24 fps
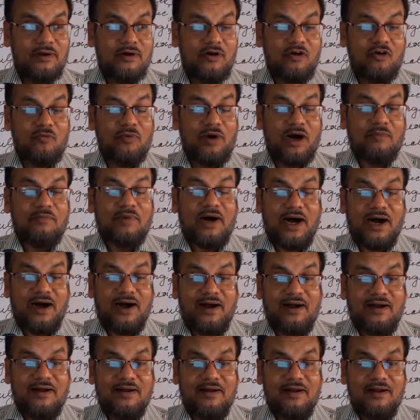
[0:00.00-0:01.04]

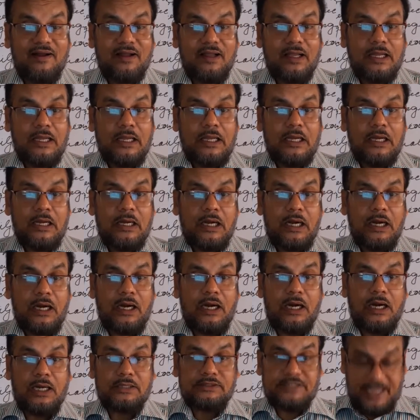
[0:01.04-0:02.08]
Obama,
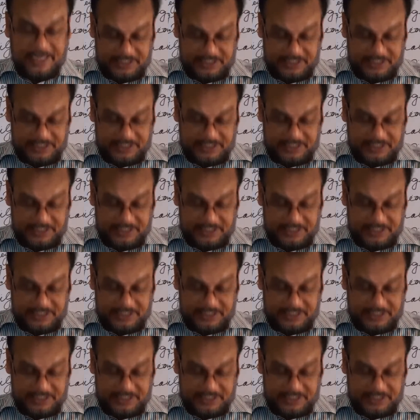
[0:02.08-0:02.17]
the